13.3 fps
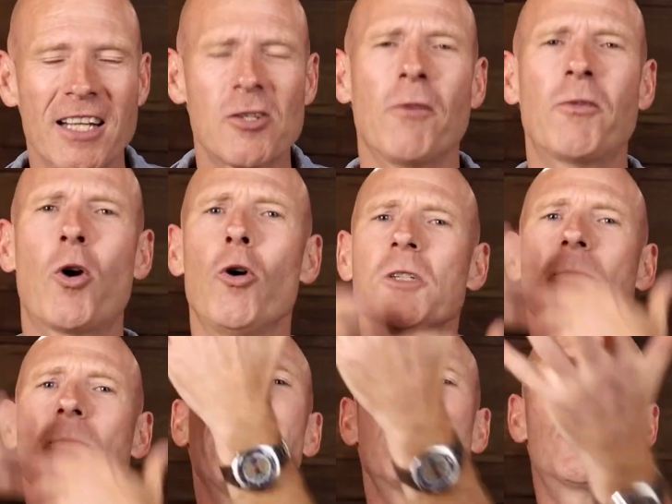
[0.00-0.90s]
And so, of
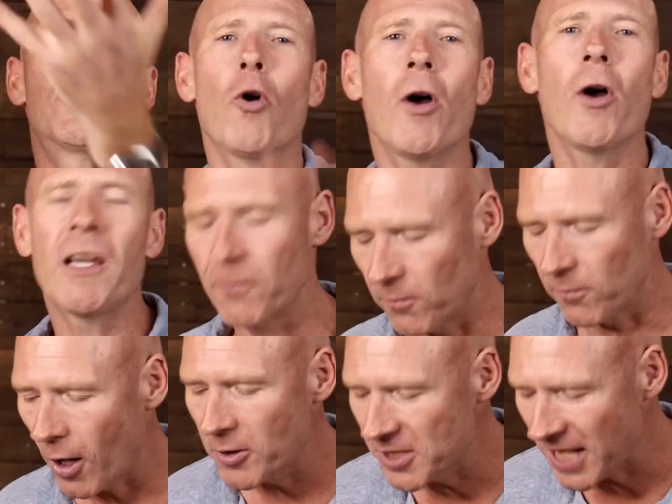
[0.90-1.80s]
course, my joy
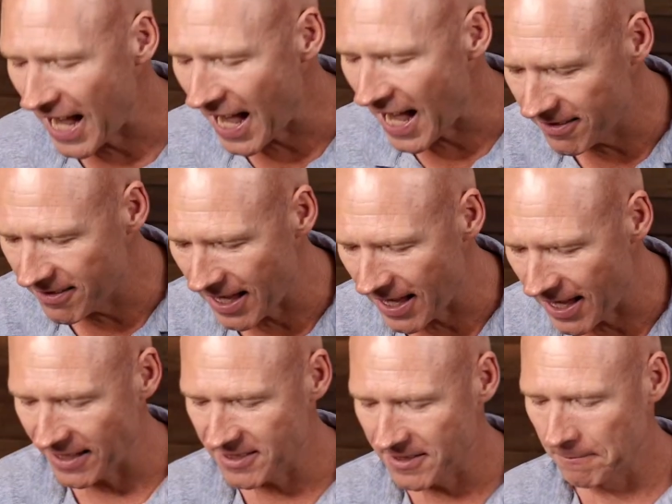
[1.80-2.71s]
flows out of
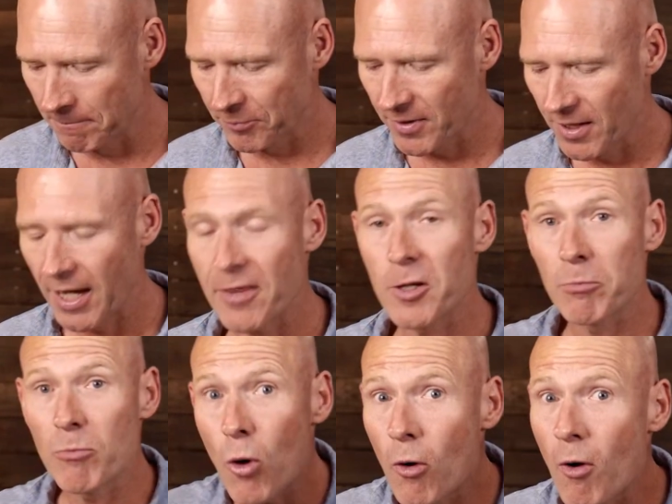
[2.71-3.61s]
that. And
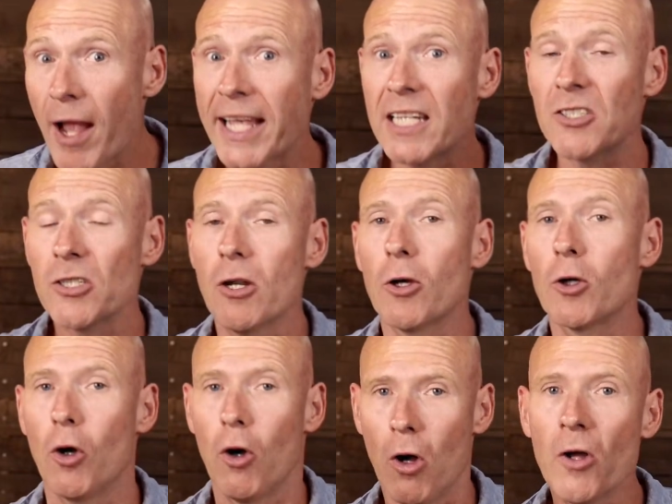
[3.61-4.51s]
the more I get to
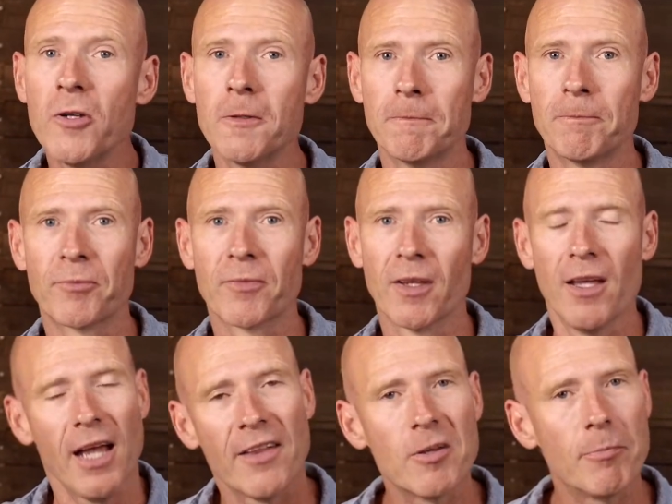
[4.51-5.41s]
know God,
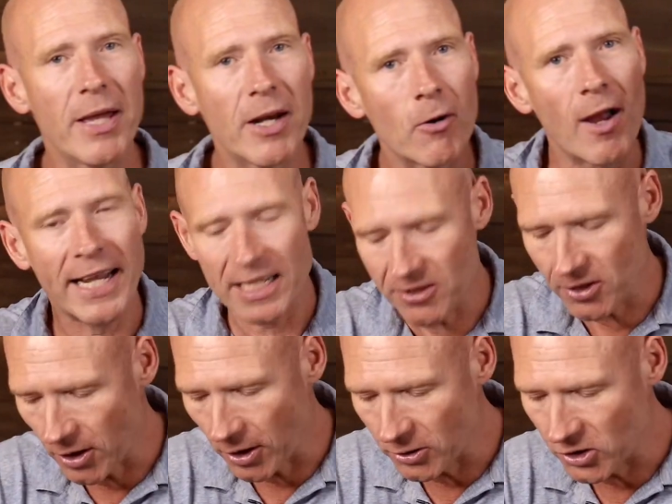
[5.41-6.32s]
and the better I get
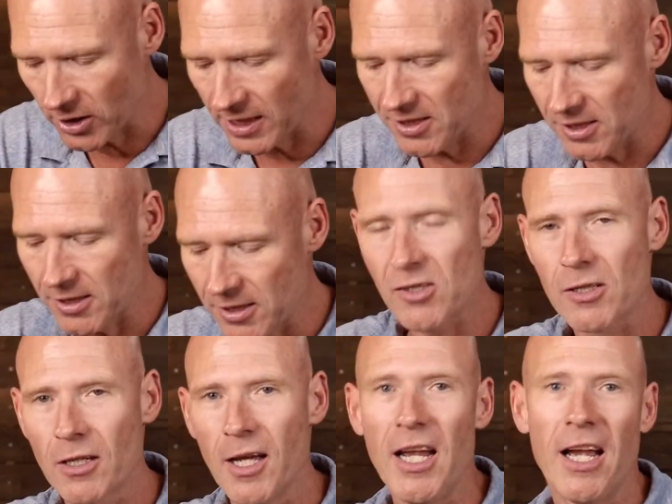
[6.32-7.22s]
to know
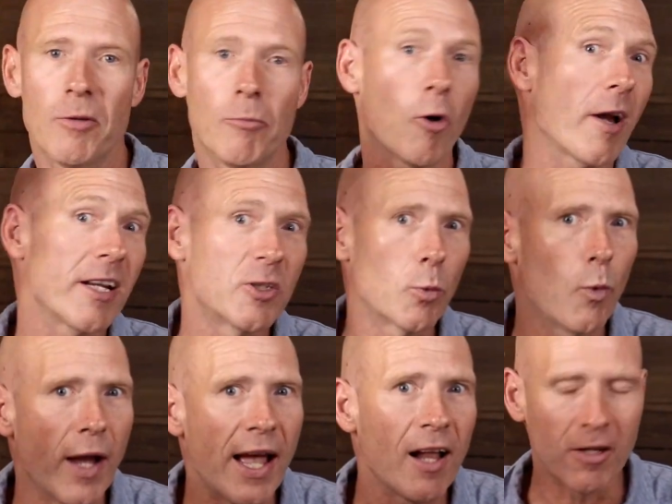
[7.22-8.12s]
Jesus, and the more I
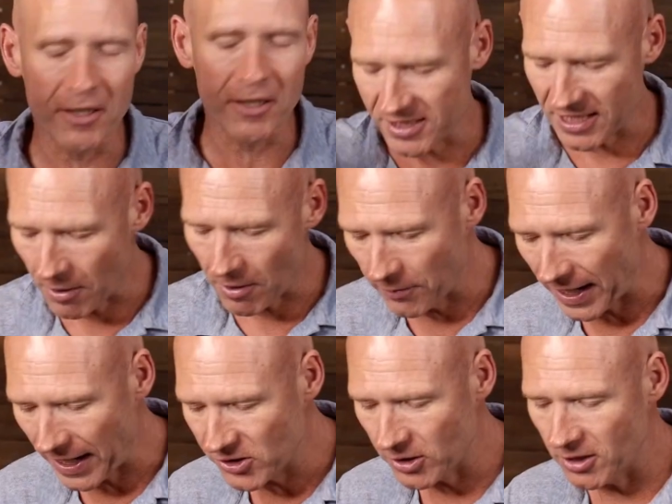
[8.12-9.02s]
dwell on
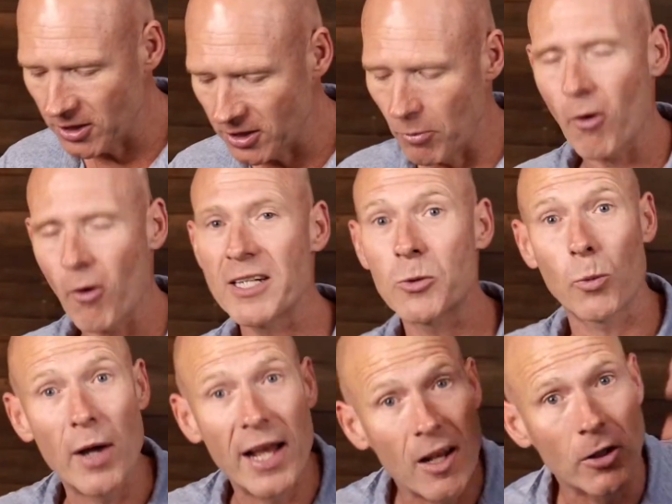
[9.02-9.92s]
salvation and the more I
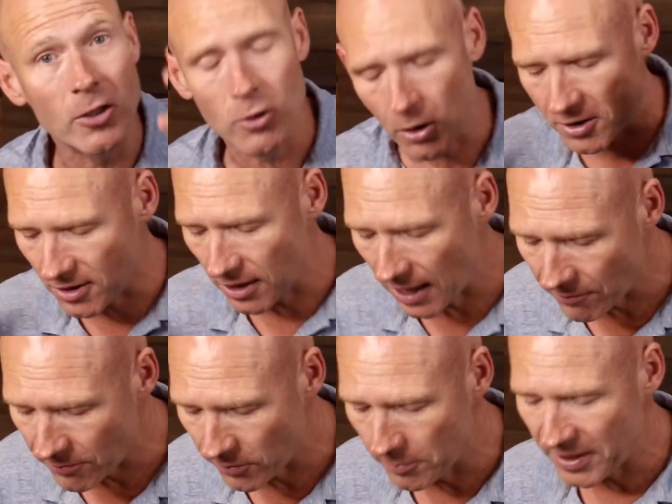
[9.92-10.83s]
dwell on God's
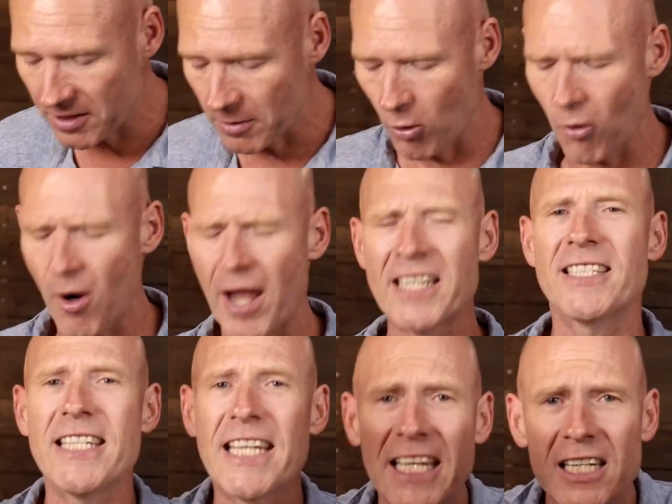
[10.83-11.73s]
love for me, the more I
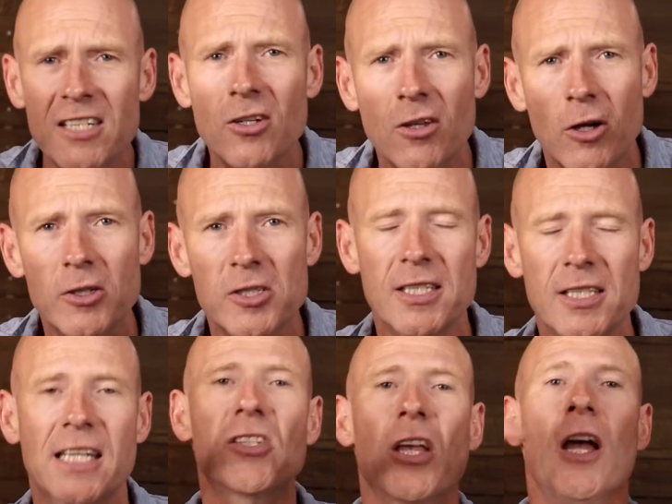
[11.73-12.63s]
dig into those
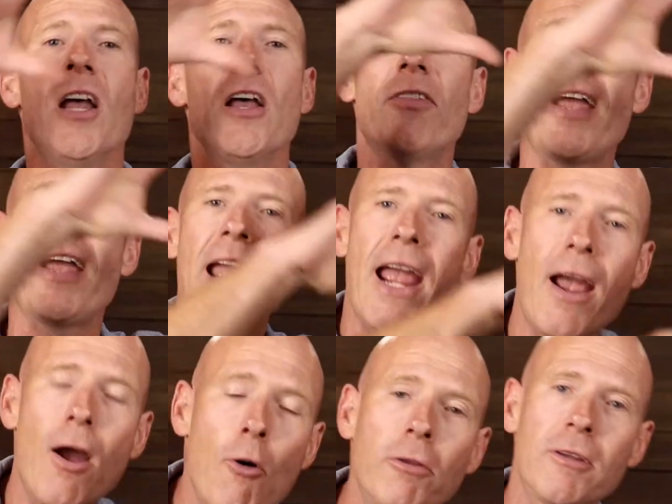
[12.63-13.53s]
things, the
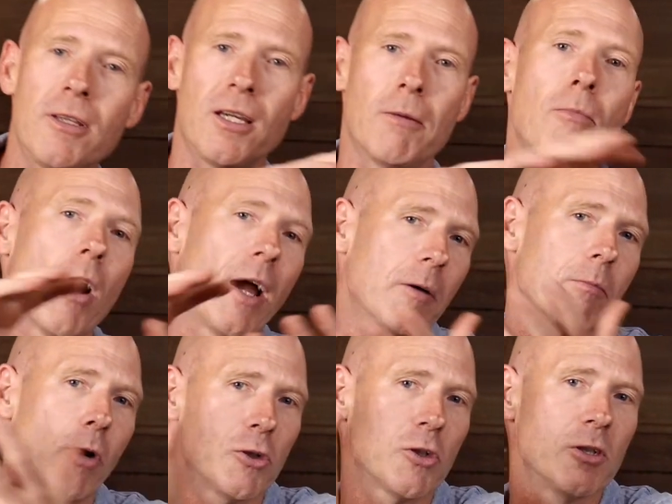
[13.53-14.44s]
healthier my
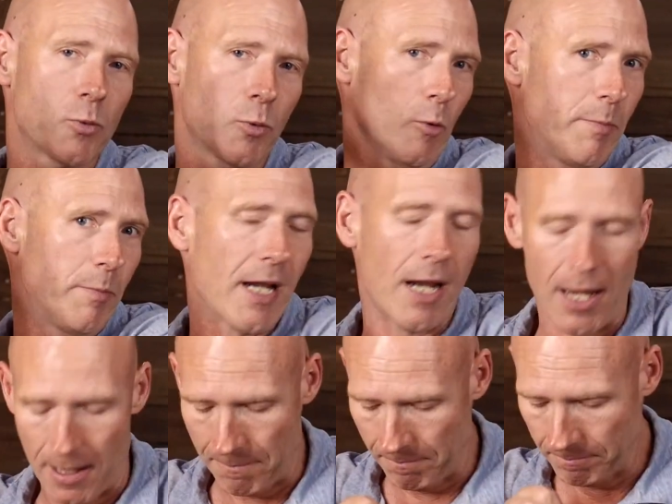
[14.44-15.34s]
emotions will
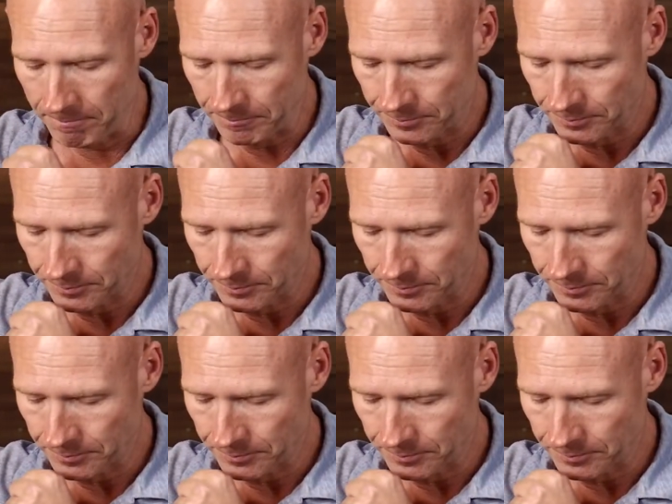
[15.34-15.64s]
become.